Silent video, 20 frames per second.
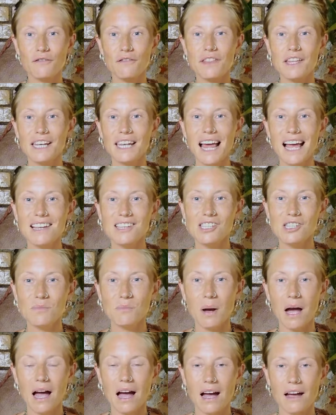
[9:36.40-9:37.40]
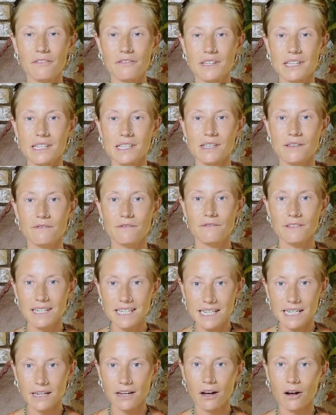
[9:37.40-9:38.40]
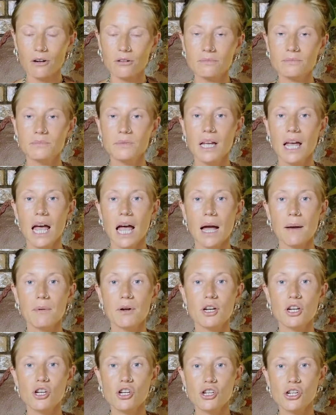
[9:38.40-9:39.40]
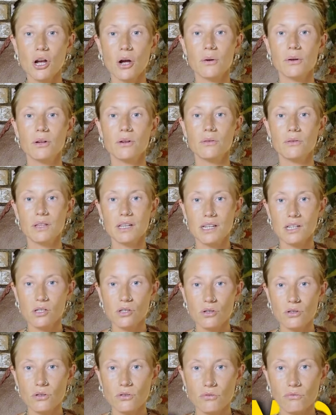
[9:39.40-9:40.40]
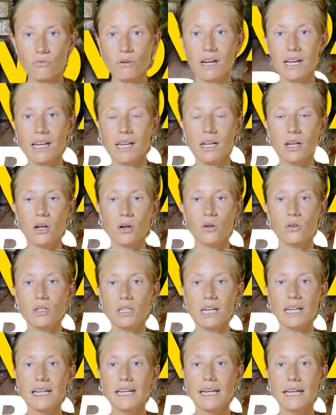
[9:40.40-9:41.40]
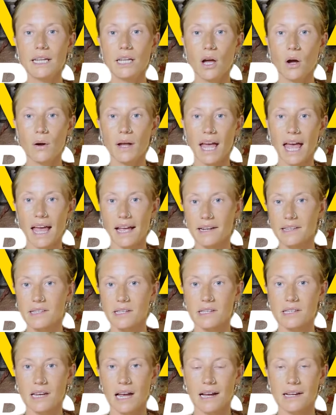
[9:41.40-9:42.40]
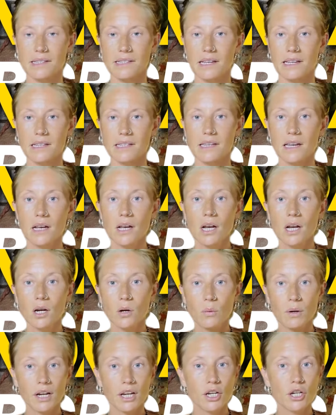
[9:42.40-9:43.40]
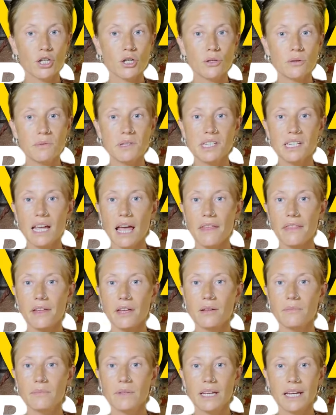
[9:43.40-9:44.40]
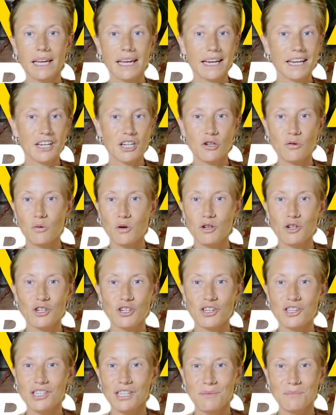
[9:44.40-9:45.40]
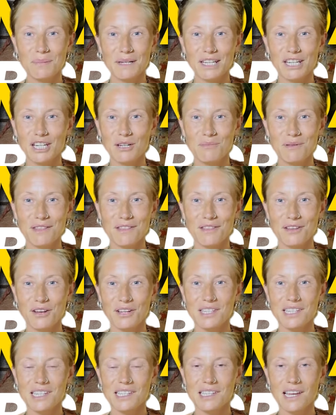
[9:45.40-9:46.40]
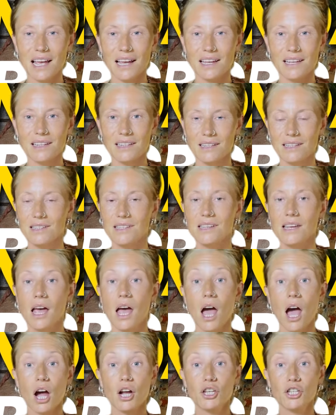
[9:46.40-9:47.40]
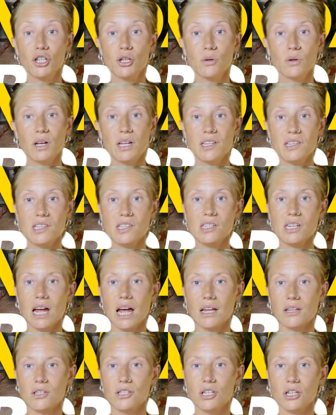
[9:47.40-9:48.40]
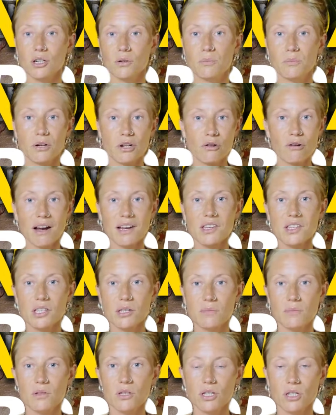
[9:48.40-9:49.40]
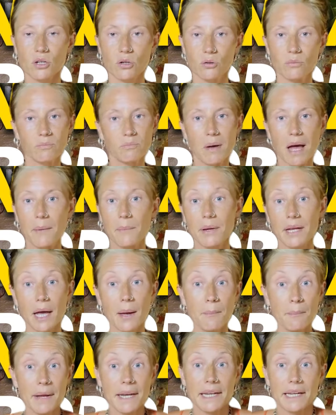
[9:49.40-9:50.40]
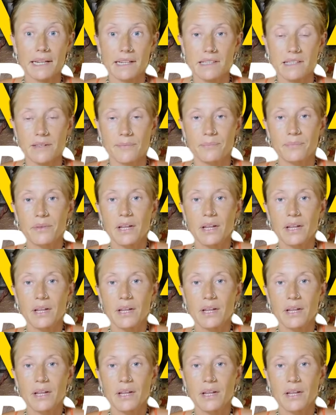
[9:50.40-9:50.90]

for the last part of this video, I'm going to show you these 3 Kundalini yoga exercises. We're going to do them together. Each one's just simply going to be 30 seconds, and you can start to progress them to maybe a minute